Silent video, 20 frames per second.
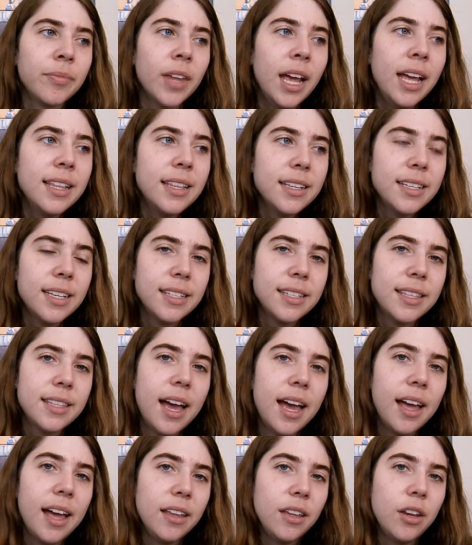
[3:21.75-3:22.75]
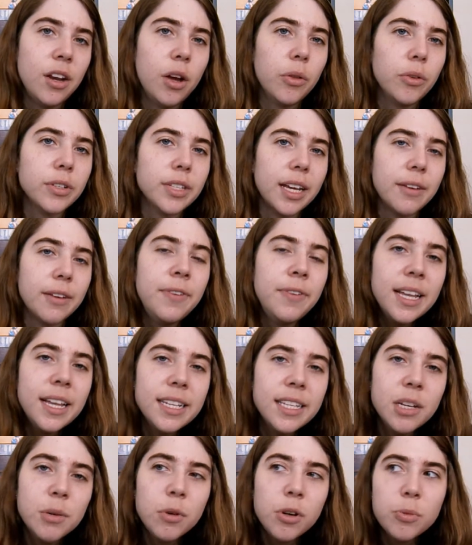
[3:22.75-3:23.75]
in the sense that, there's a
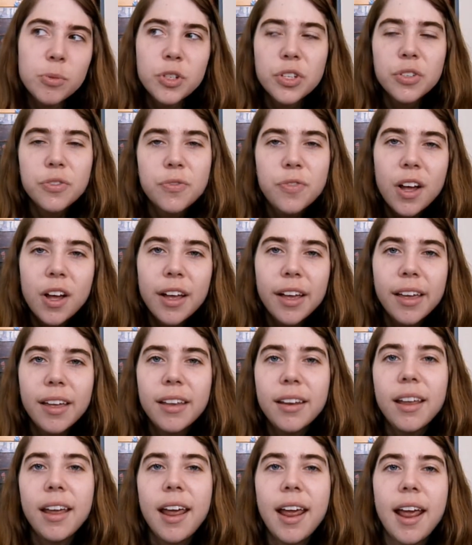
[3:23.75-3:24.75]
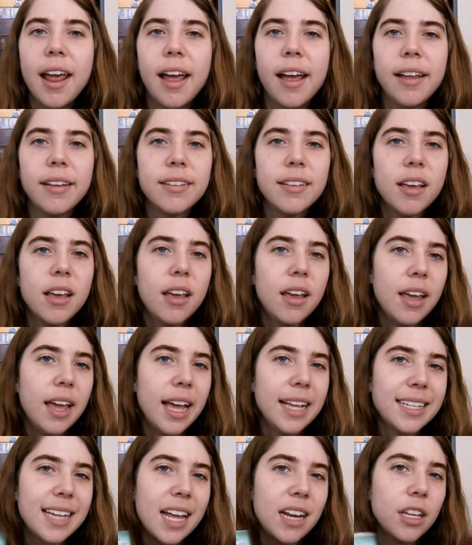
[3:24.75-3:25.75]
fantasy world which is fun, and
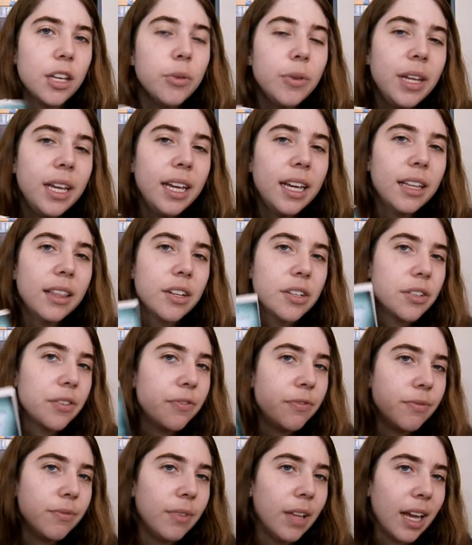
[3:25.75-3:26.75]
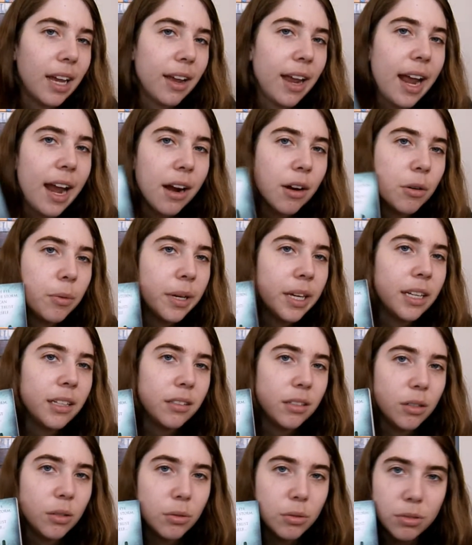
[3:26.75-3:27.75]
it's kind of unique, and there's a heroine
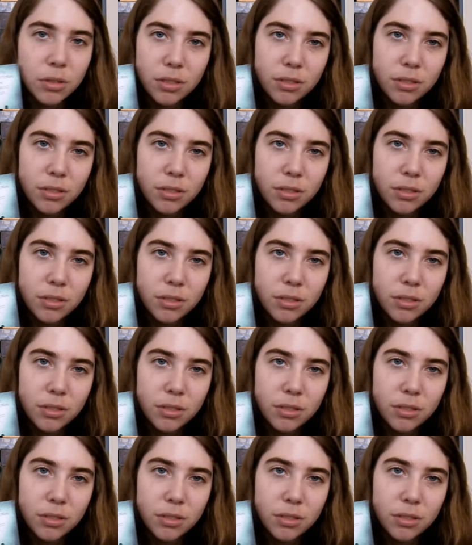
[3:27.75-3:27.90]
who's